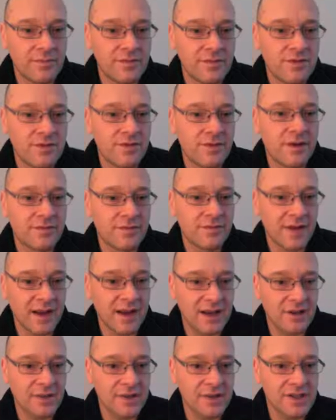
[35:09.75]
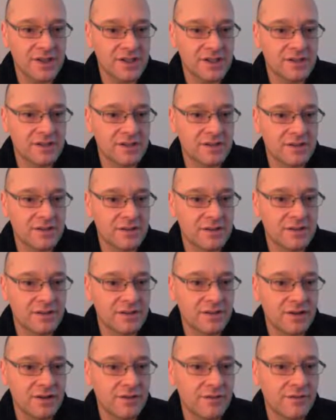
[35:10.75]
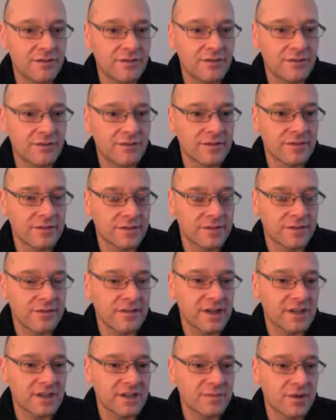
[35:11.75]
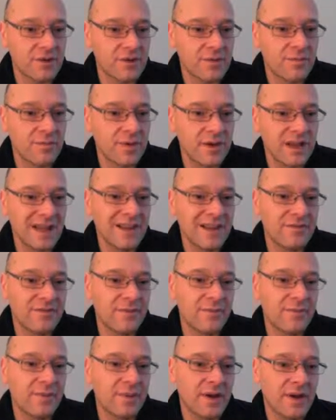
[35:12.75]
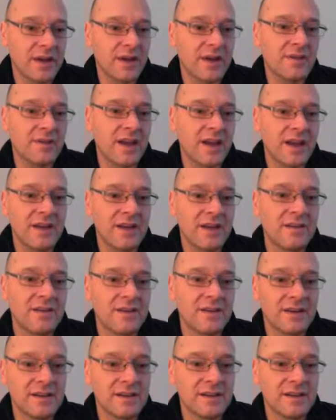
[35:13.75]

doing a valuation of Ferrexpo, but a